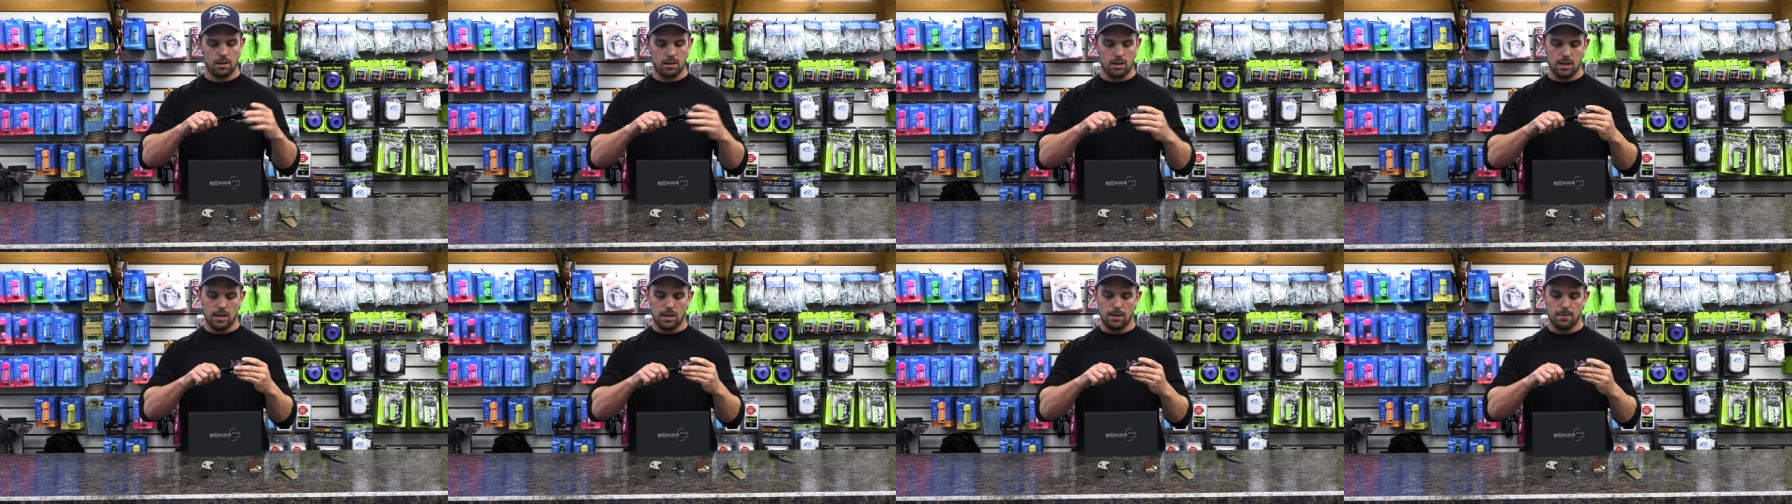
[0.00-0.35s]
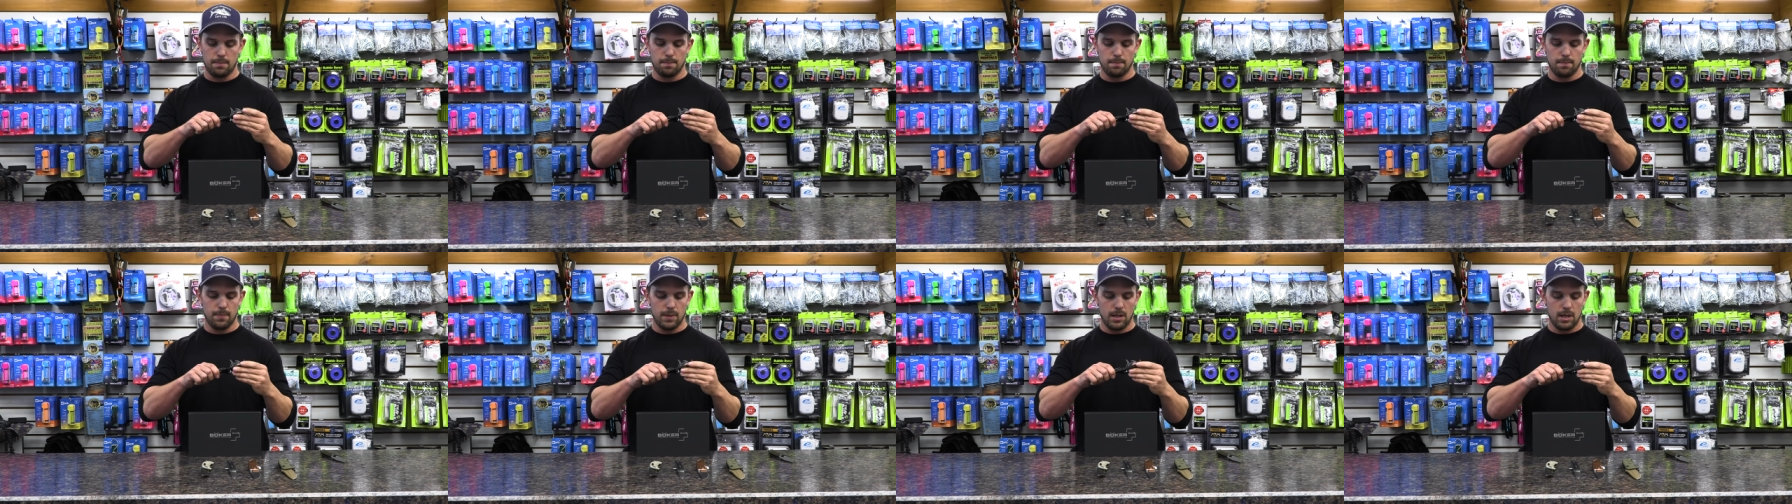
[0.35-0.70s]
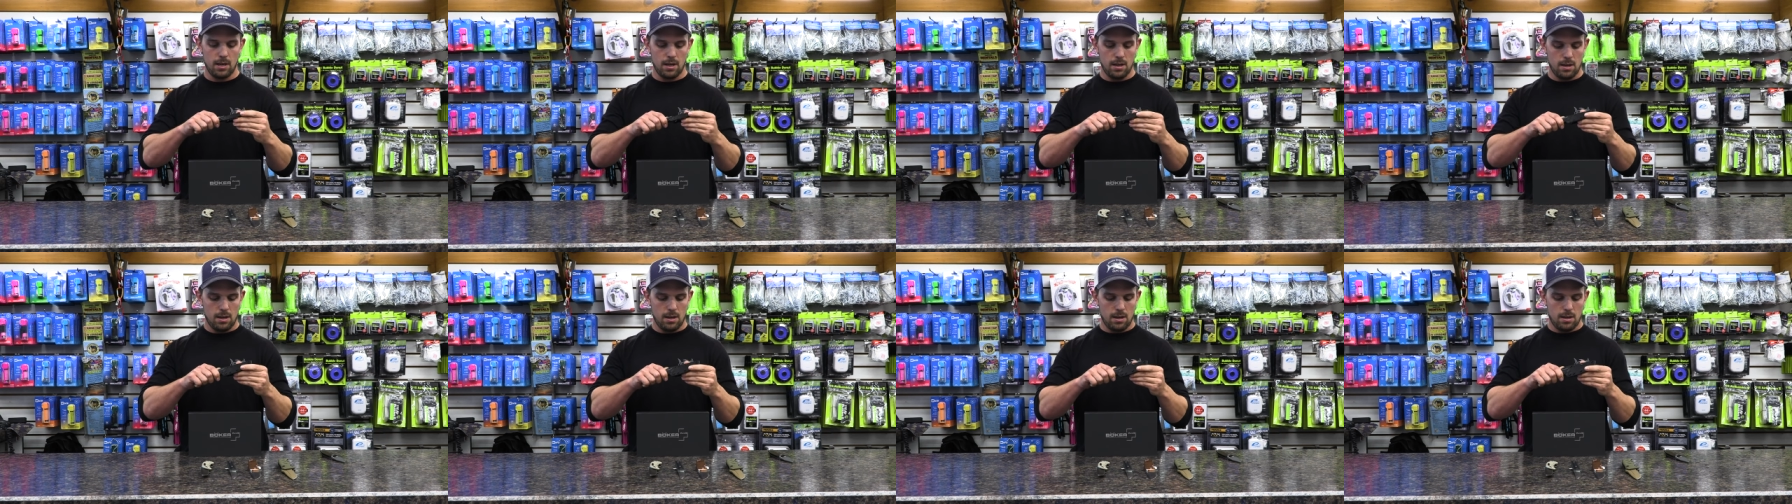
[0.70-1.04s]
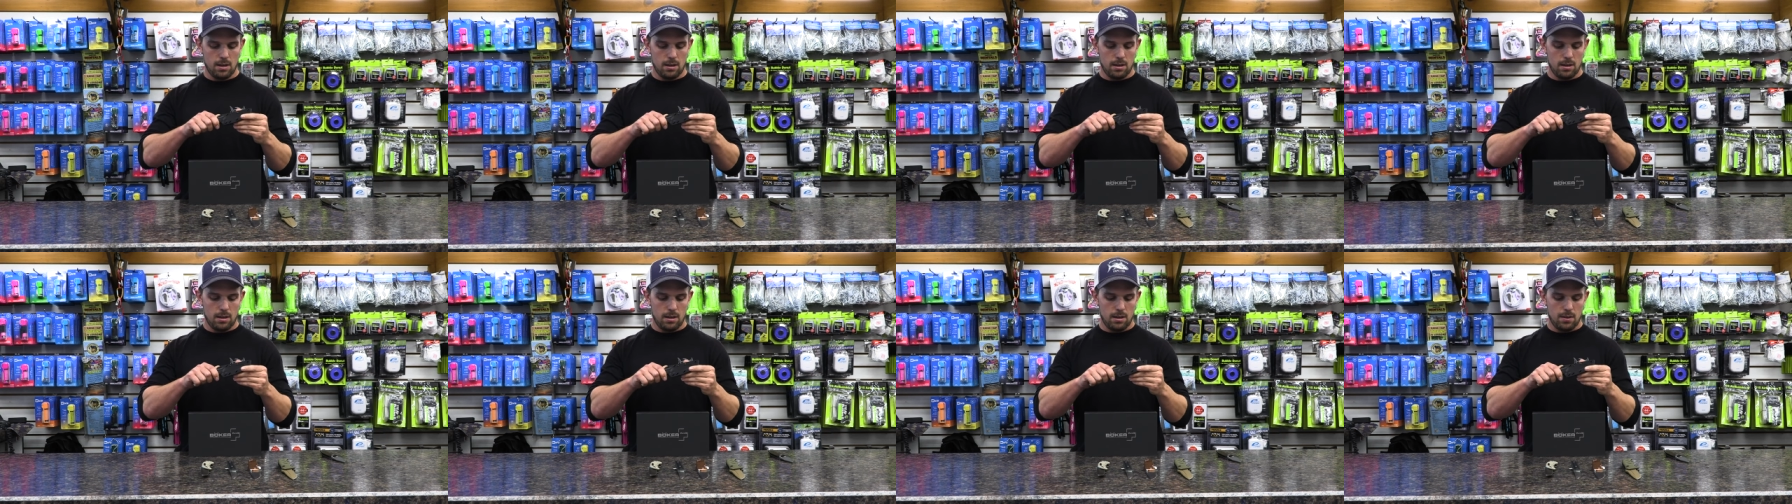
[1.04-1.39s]
Um,
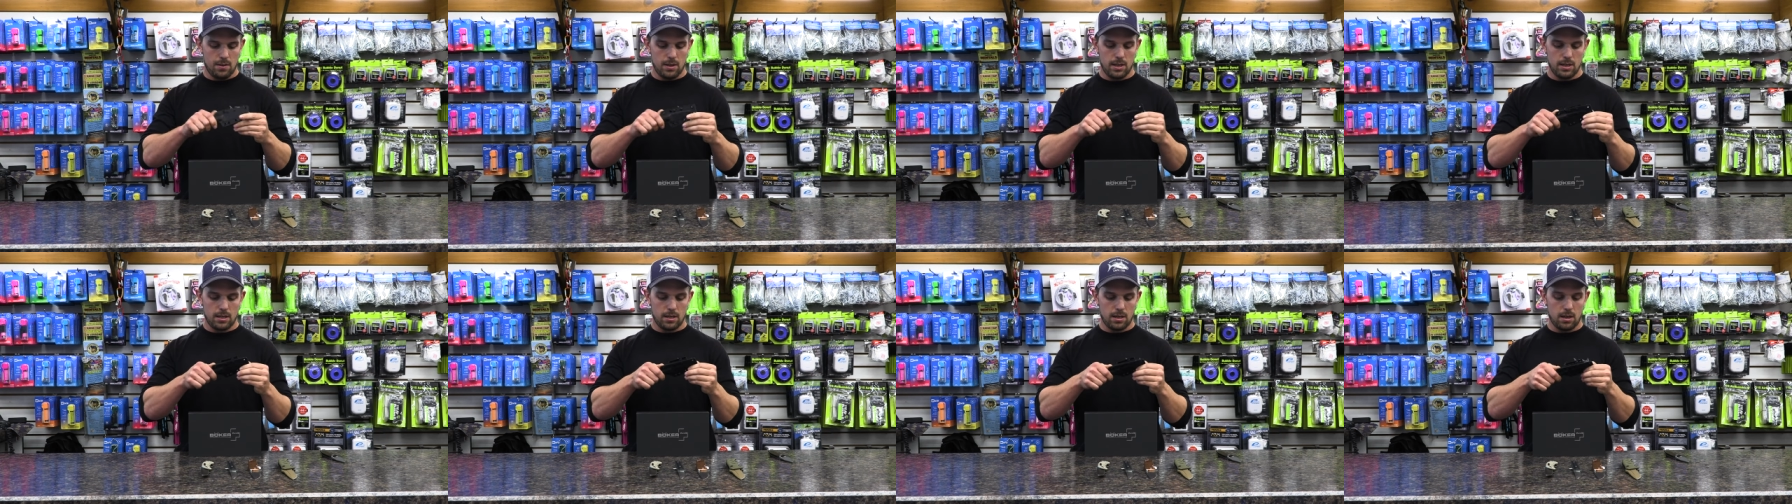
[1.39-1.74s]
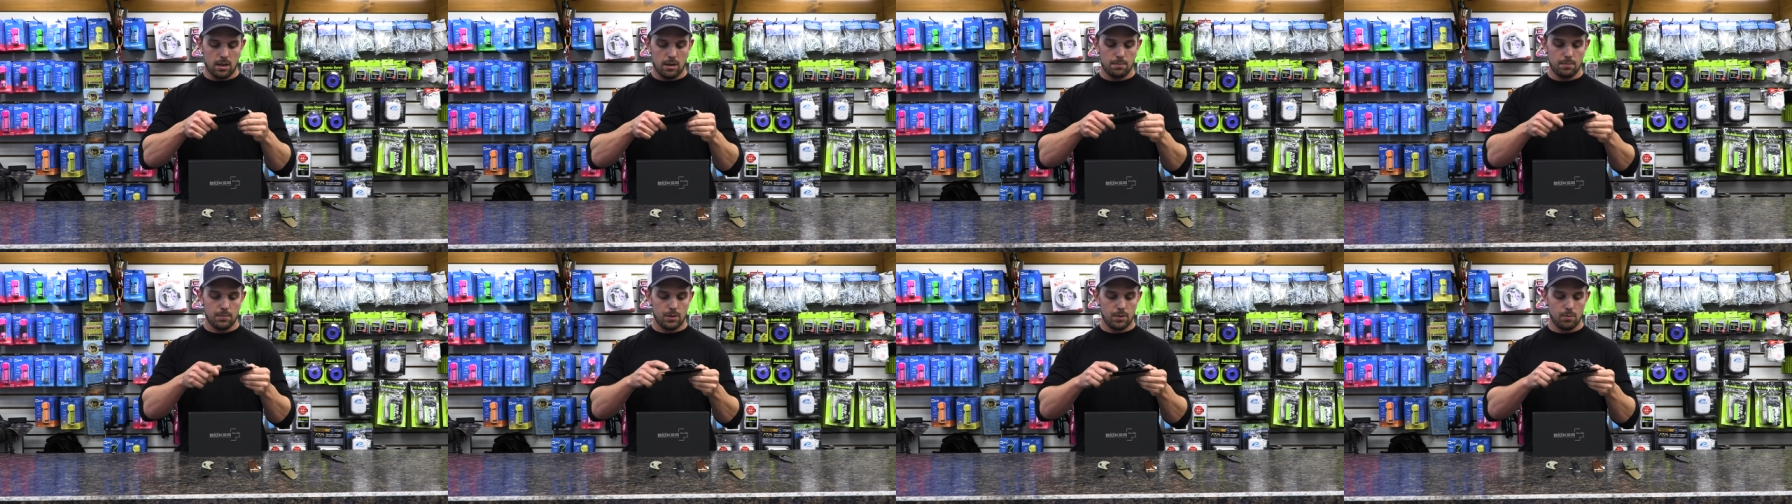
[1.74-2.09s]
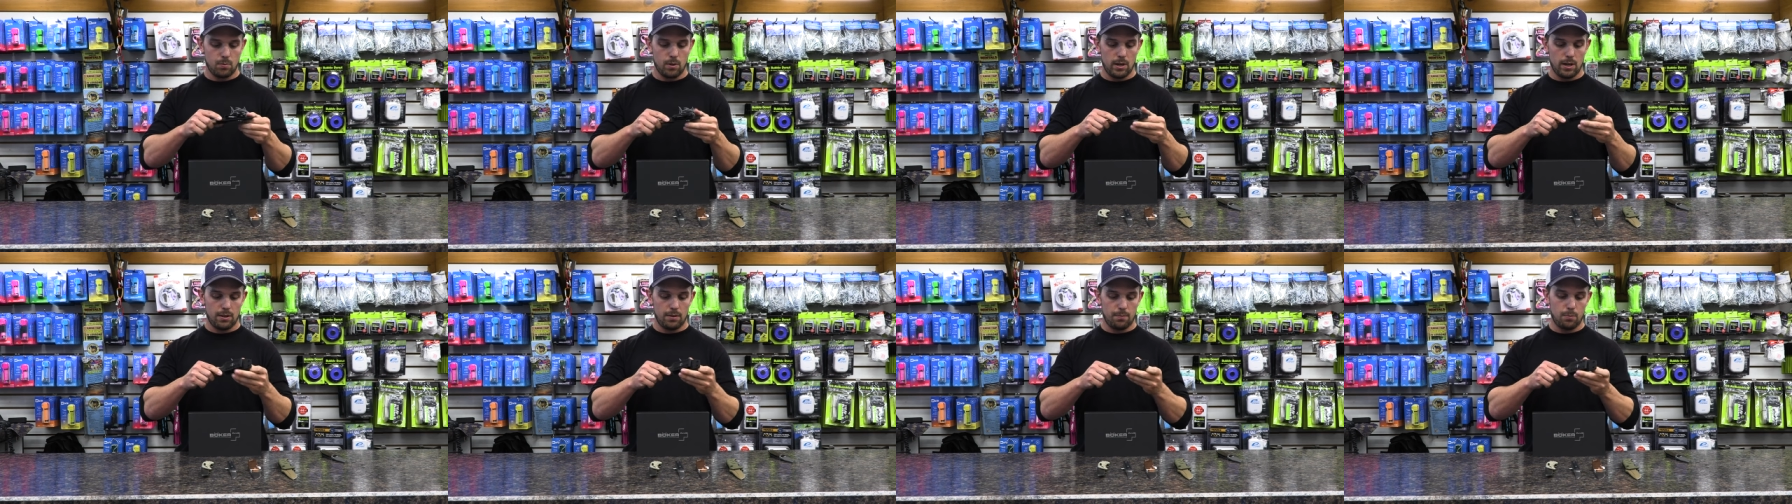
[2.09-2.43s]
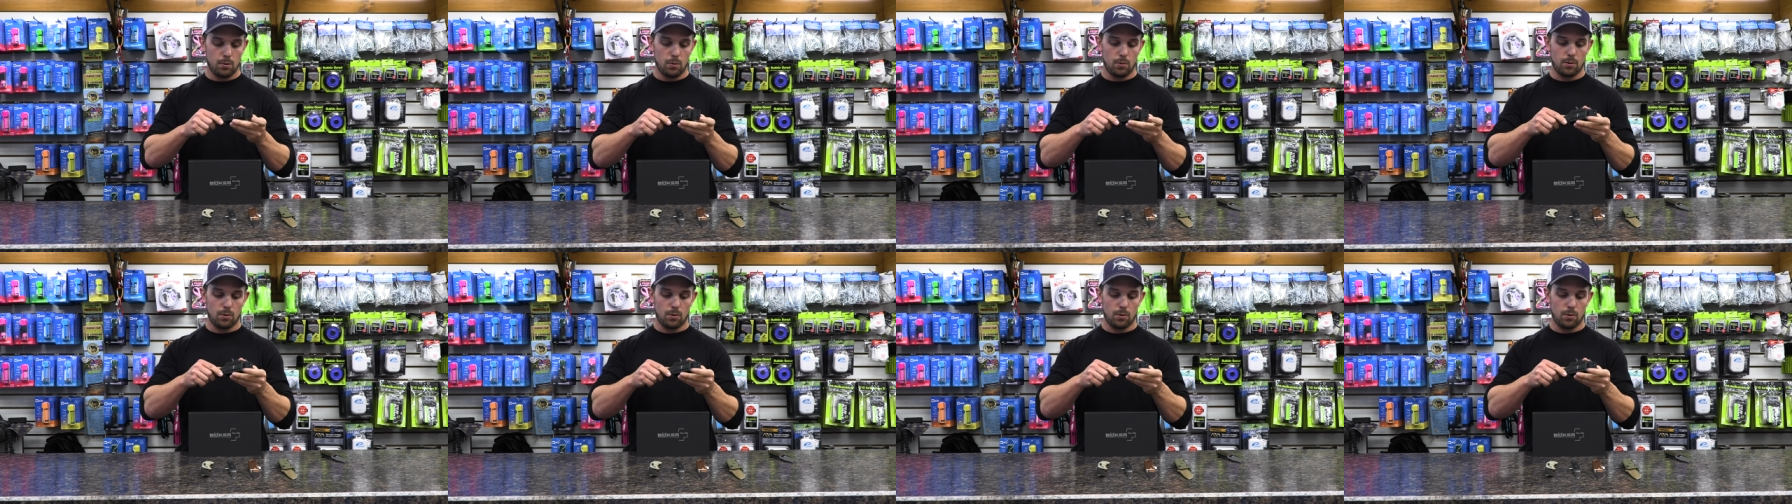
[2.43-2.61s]
this comes with